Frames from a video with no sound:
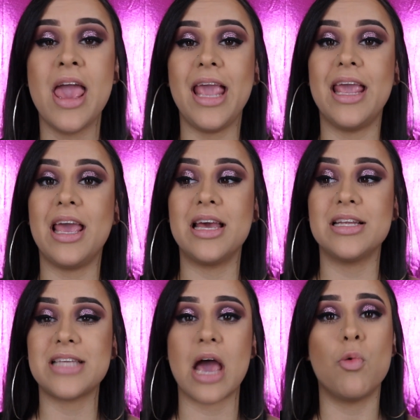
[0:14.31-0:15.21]

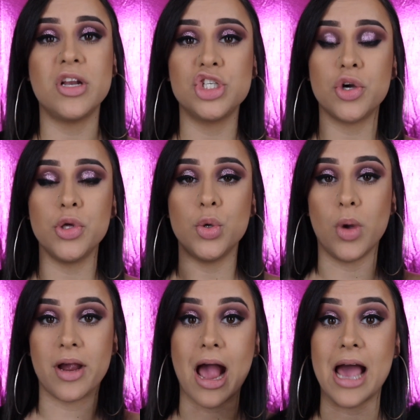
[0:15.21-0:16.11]
And I want to show you
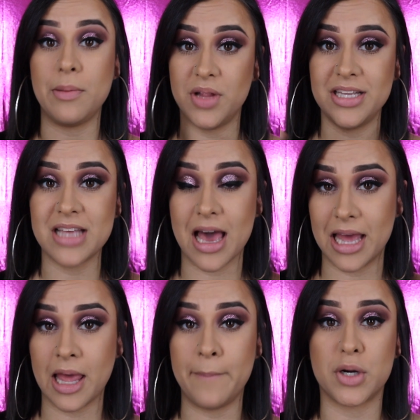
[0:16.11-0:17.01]
where I place the
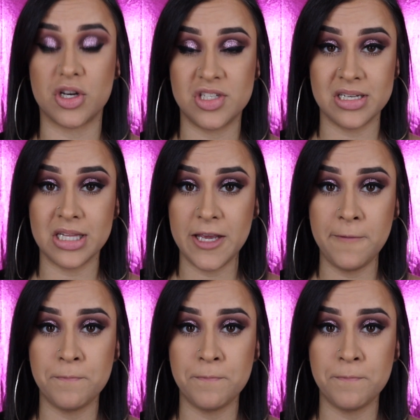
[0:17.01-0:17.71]
highlight personally.